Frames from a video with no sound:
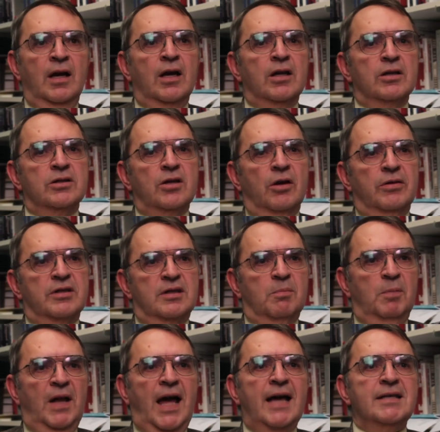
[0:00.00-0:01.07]
So the
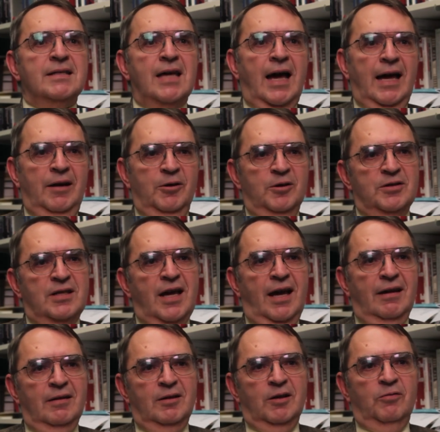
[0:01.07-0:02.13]
supply-siders
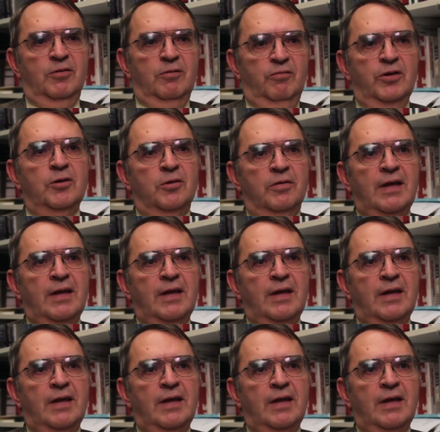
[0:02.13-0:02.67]
had a different view.